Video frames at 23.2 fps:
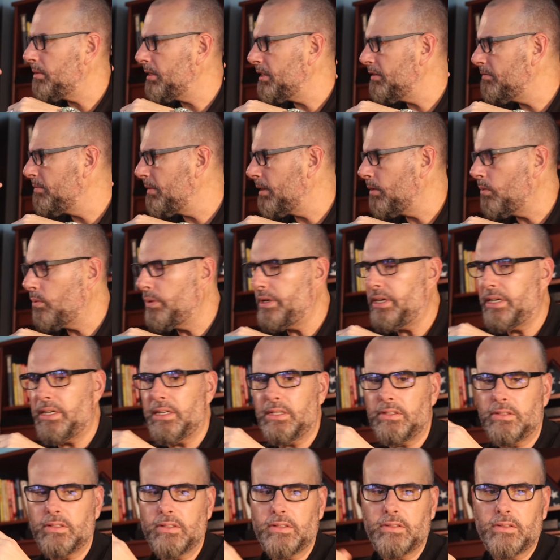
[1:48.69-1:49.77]
I believe my
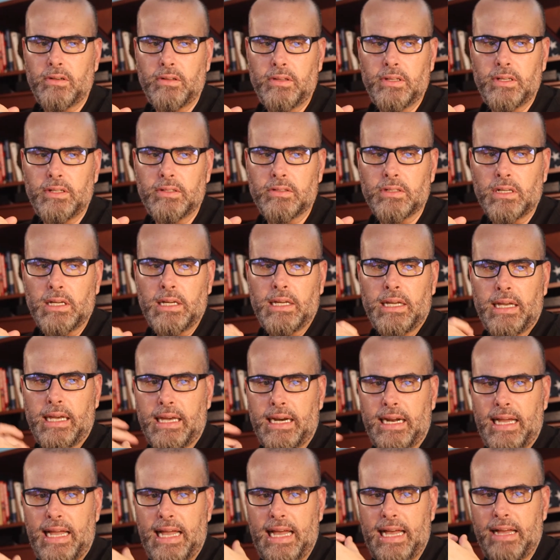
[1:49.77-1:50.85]
weaknesses are this.
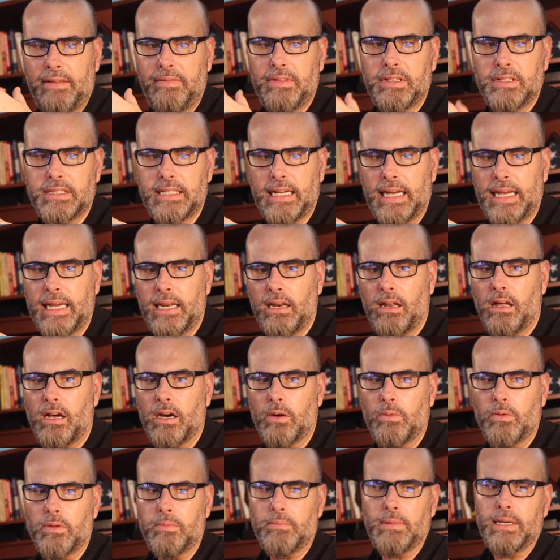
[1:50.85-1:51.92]
And I have this
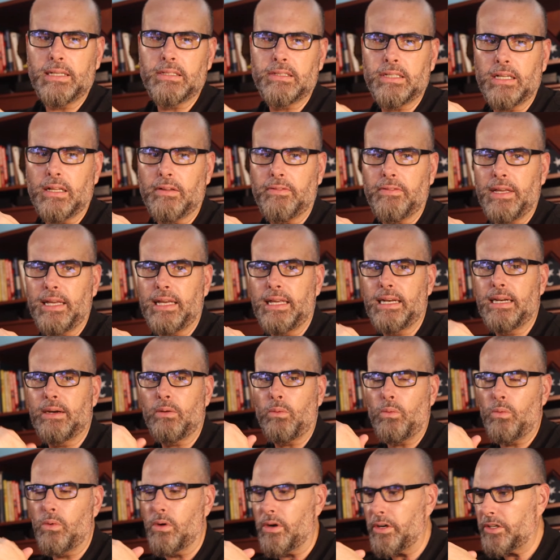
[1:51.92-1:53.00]
dialogue with myself and
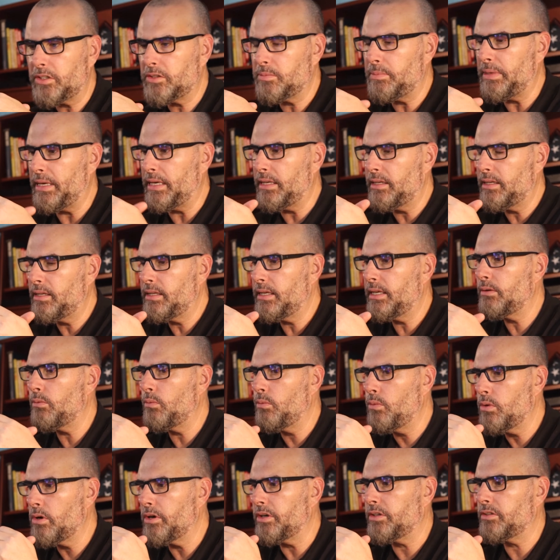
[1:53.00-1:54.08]
it works, man.
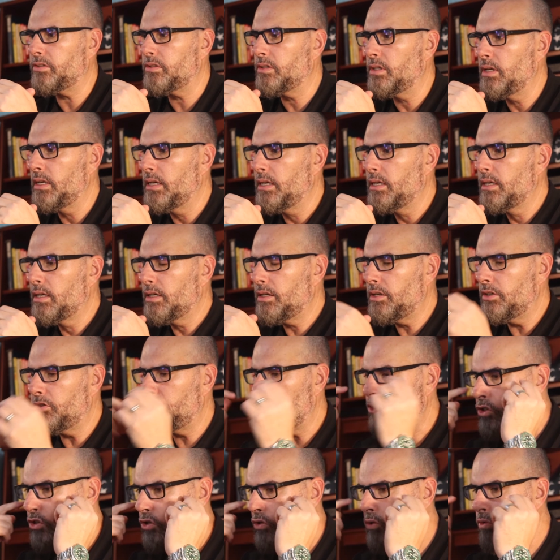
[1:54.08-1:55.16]
It works
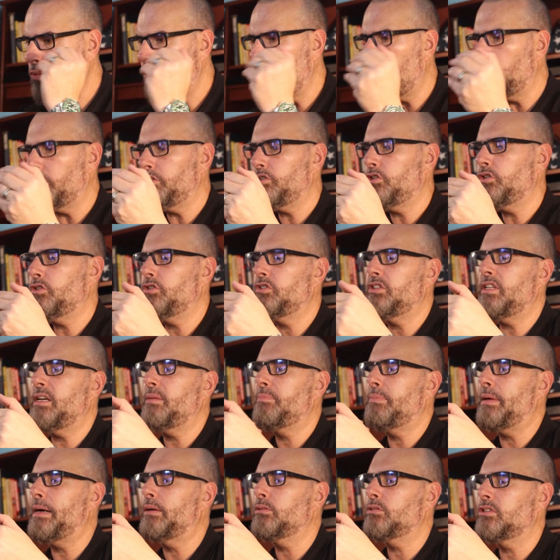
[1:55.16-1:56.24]
because you, once you
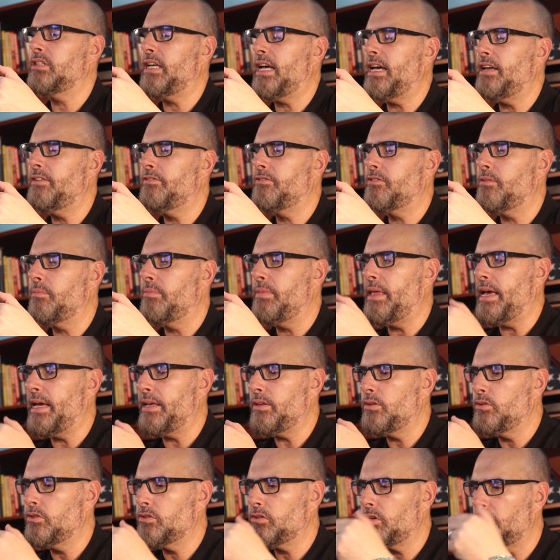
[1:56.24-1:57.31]
step outside from
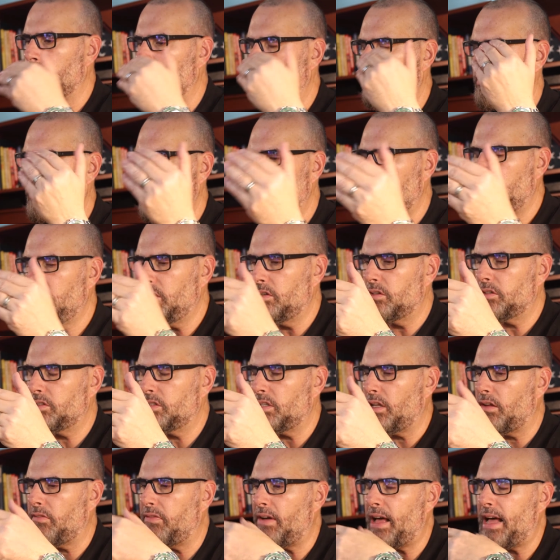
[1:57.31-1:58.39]
that, you start seeing
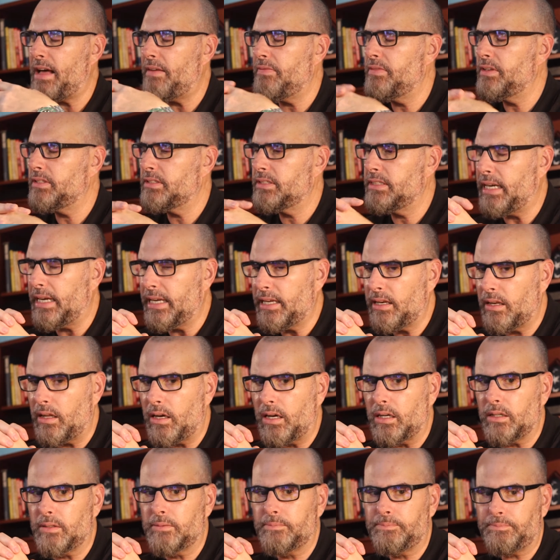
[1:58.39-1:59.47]
yourself have this
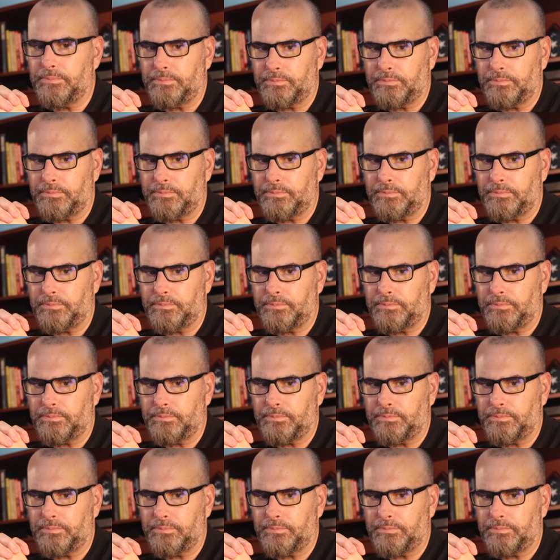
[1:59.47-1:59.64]
dialogue